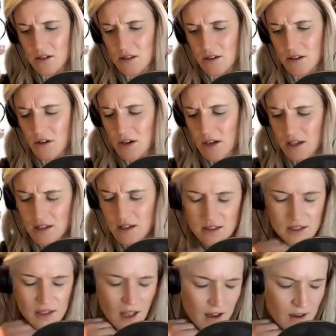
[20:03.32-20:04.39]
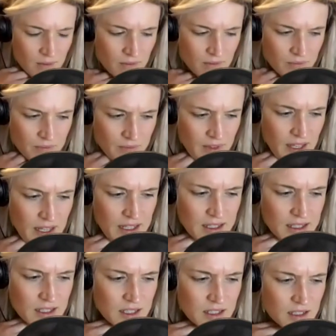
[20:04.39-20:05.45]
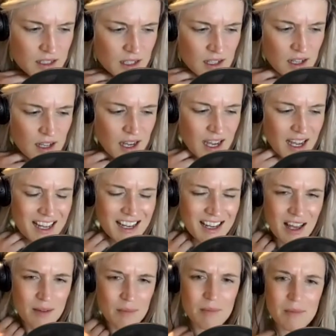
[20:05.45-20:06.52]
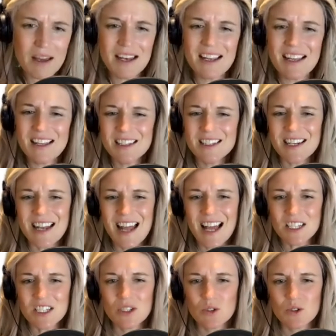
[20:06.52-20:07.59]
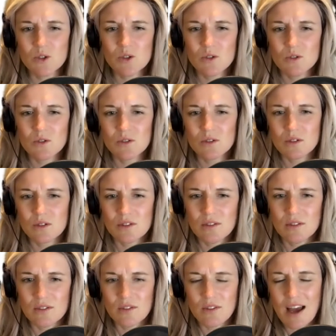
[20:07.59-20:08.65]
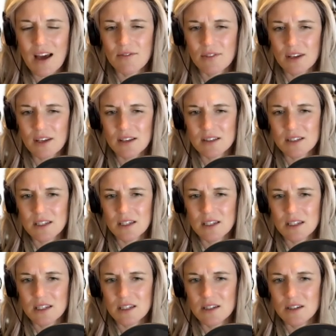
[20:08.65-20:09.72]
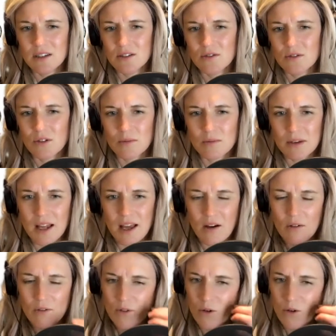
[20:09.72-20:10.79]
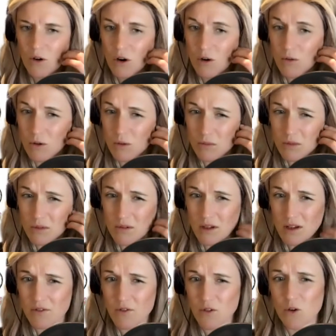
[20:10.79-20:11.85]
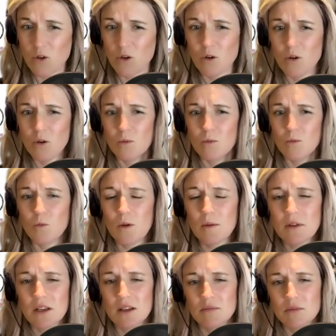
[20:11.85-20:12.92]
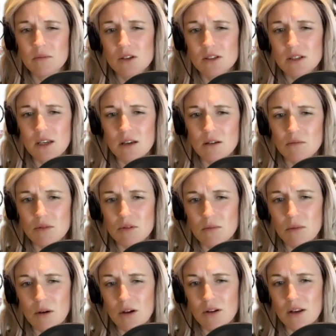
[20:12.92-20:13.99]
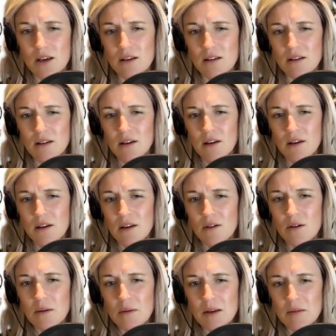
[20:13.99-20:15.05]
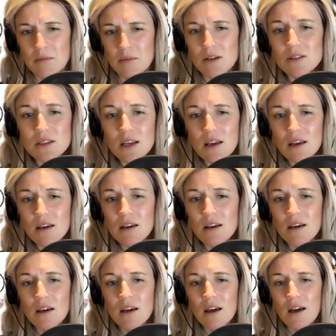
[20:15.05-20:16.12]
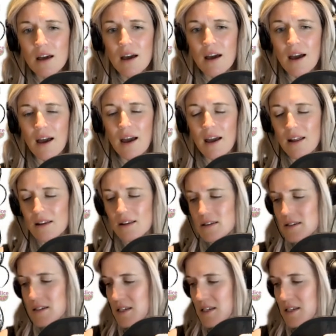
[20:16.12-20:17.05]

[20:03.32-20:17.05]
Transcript: the audience, it's an international advocacy group now for women in music and promoting women in music. And